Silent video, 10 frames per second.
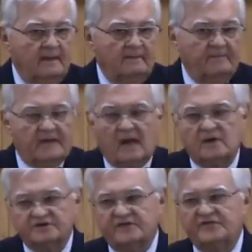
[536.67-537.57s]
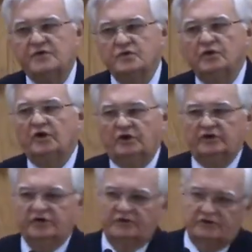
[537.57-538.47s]
Because if you
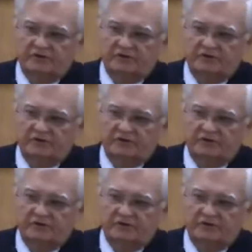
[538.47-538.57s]
look